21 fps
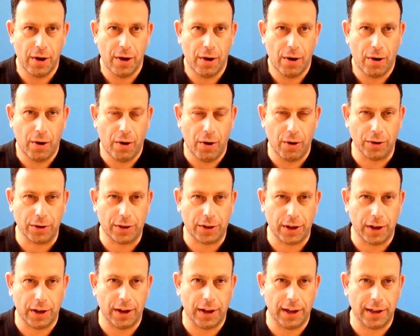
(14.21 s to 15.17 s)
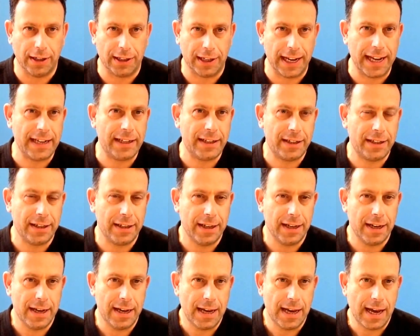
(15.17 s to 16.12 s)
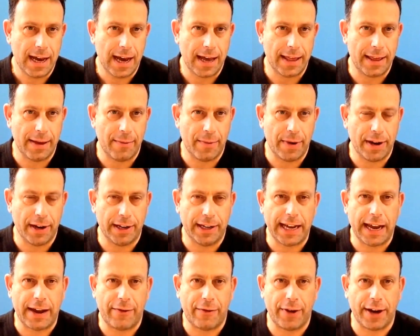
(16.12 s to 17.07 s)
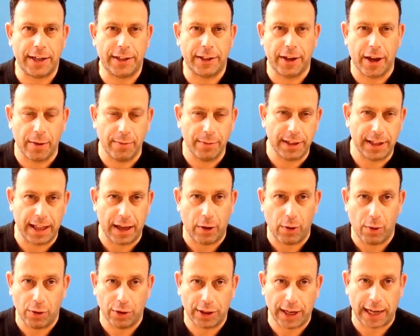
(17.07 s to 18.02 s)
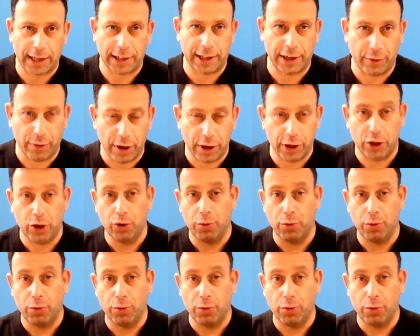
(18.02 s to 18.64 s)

horse alerts list, and then when the day of race comes and that horse actually runs,